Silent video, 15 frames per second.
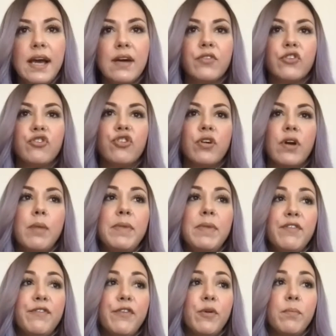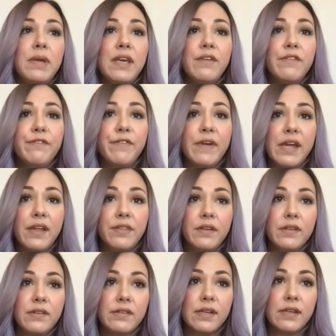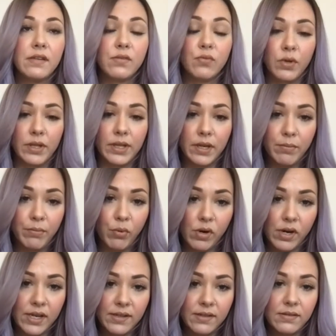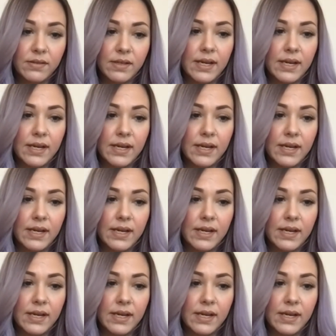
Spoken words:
for sure. I mean, for me, faith is really important.